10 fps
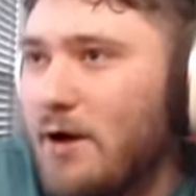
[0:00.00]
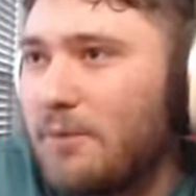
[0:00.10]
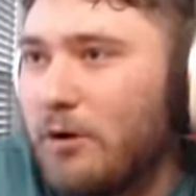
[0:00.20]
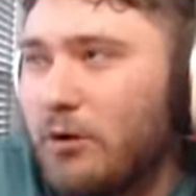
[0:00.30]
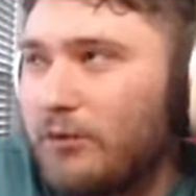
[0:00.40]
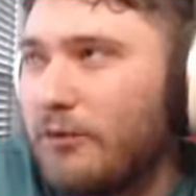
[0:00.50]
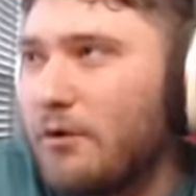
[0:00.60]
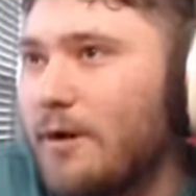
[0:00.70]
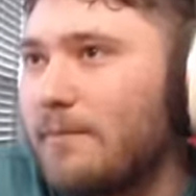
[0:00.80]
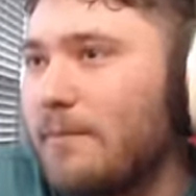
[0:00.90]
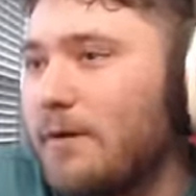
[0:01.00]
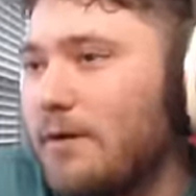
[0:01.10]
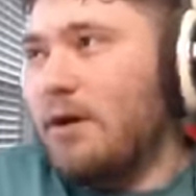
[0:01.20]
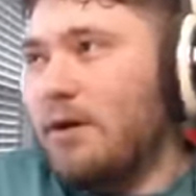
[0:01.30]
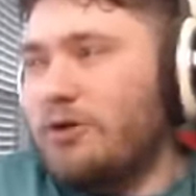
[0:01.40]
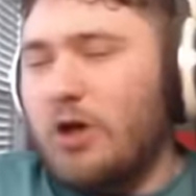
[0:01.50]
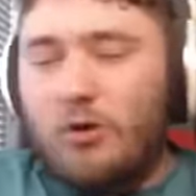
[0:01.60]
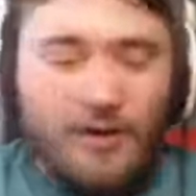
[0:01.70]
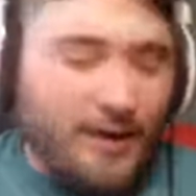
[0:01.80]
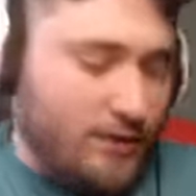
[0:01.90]
pull for him.
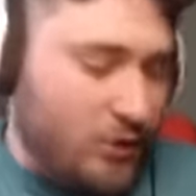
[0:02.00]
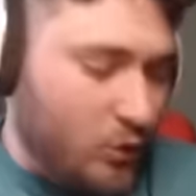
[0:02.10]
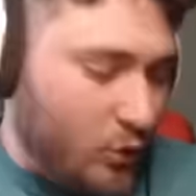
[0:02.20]
Don't get too